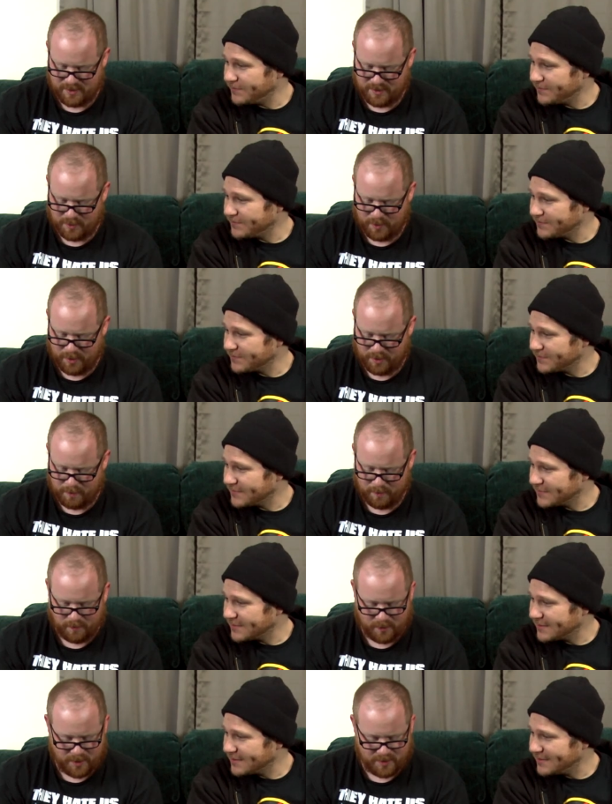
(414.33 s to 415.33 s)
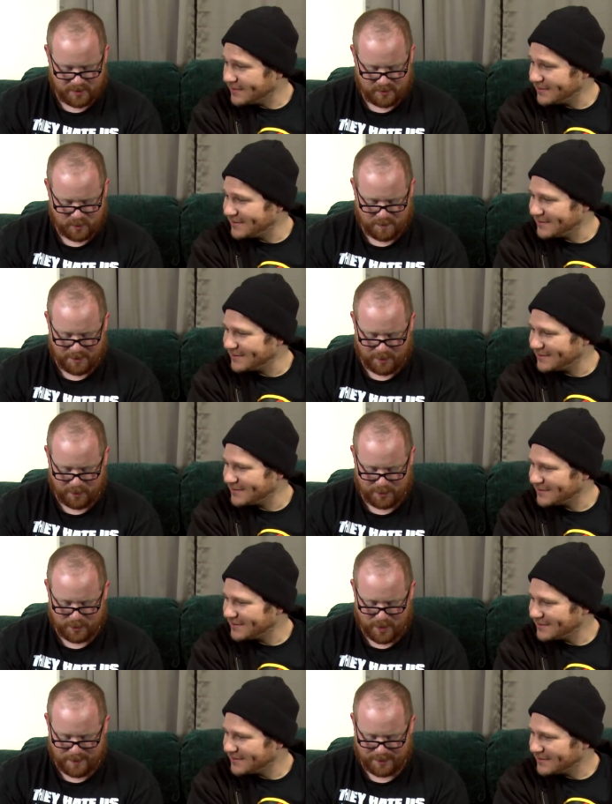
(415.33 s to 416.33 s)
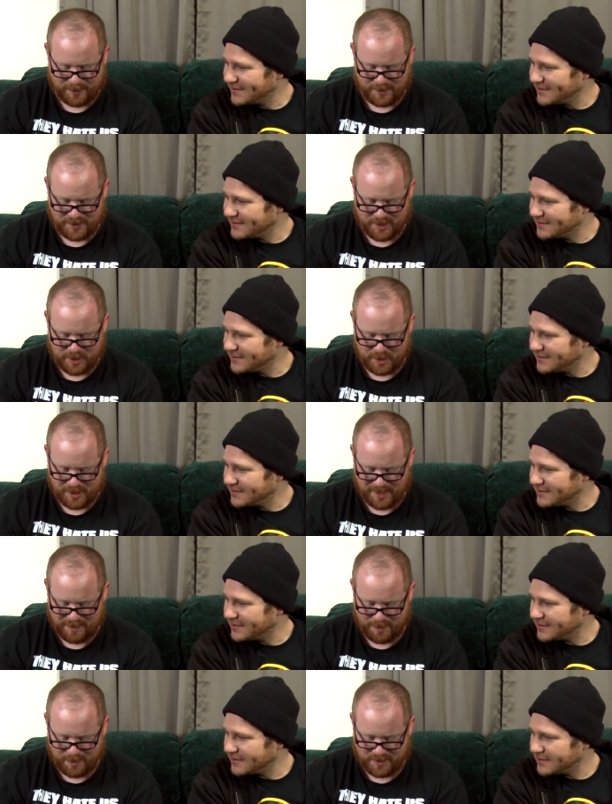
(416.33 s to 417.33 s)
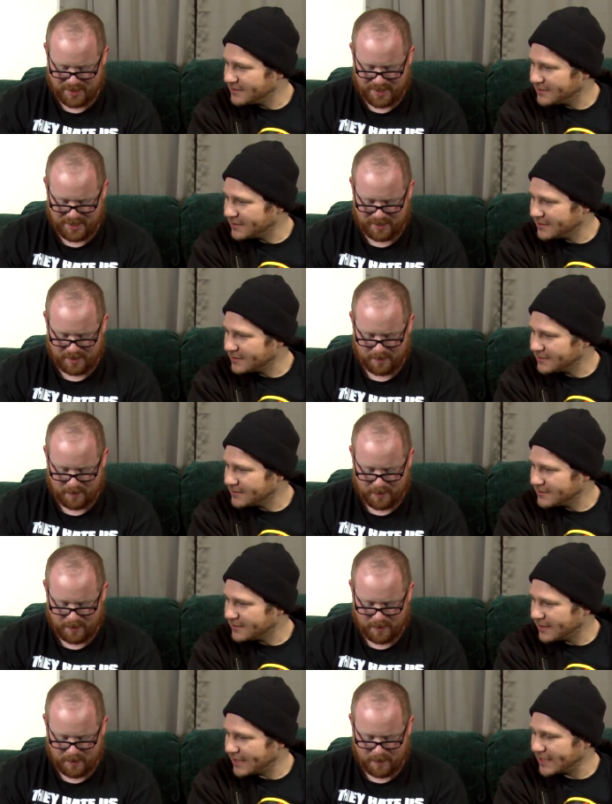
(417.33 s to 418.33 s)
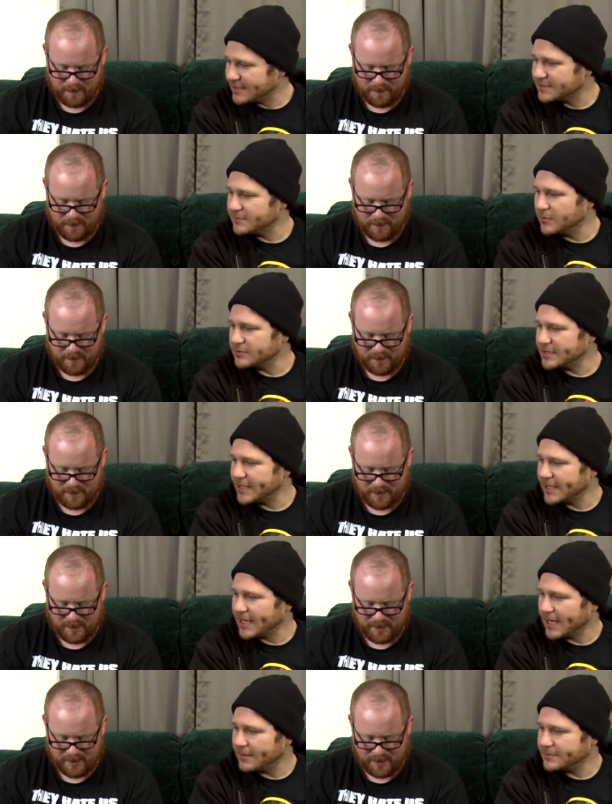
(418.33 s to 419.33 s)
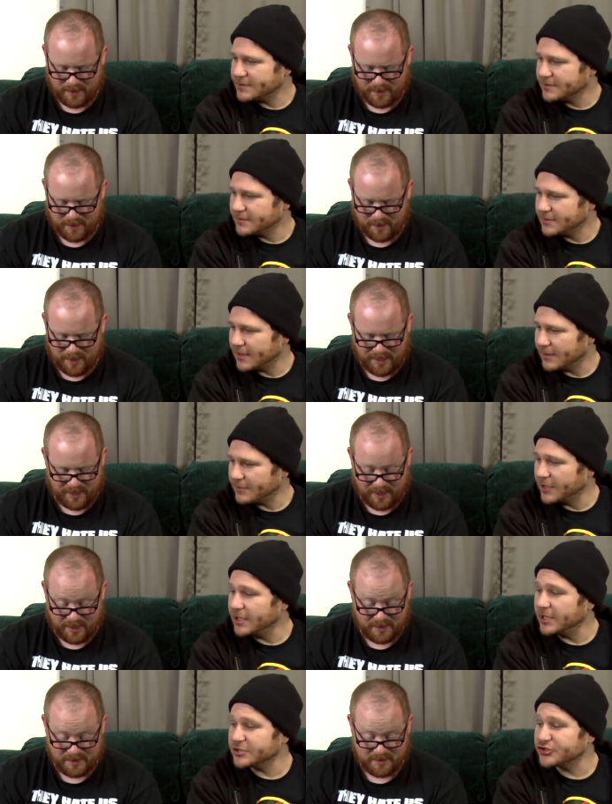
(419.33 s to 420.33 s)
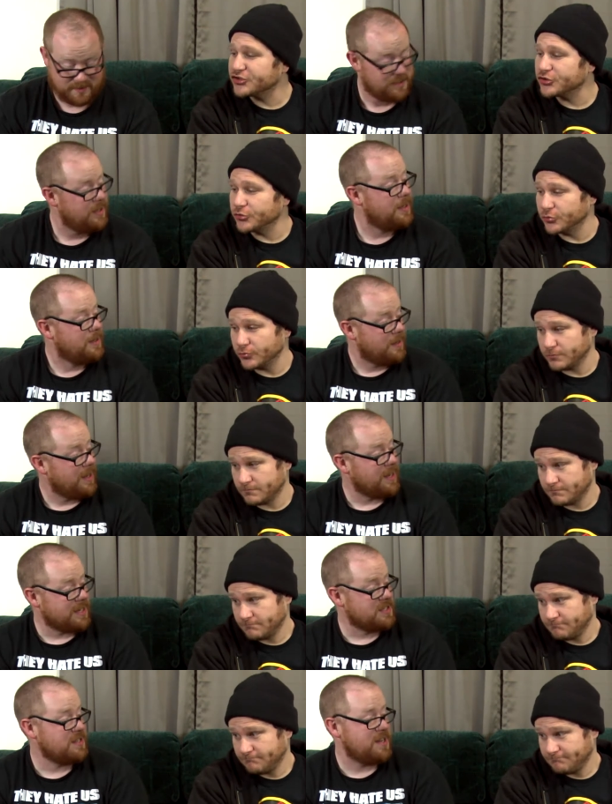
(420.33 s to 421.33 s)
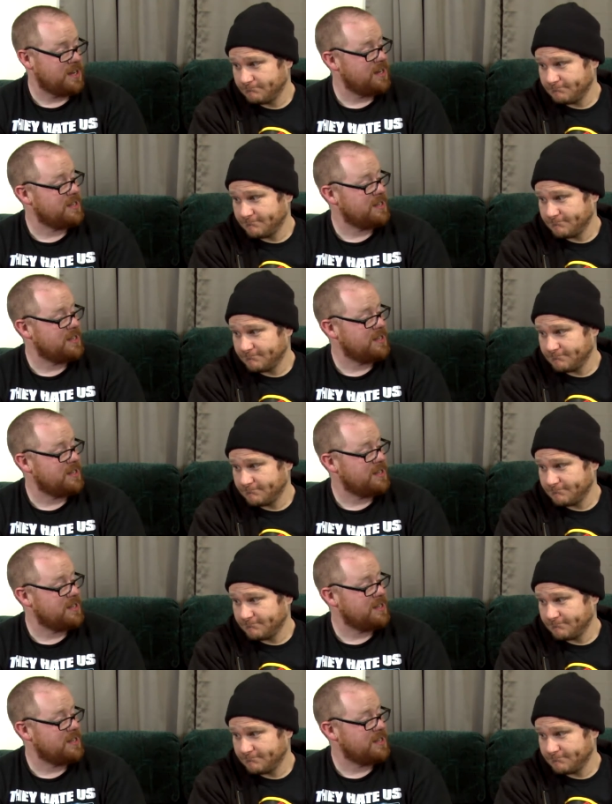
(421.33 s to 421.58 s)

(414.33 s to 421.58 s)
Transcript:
Speaker 1: it's a weird phrase. Dripping with tropical sunshiny mosaic.
Speaker 2: I guess mosaic hops. I I'm gonna assume because it, it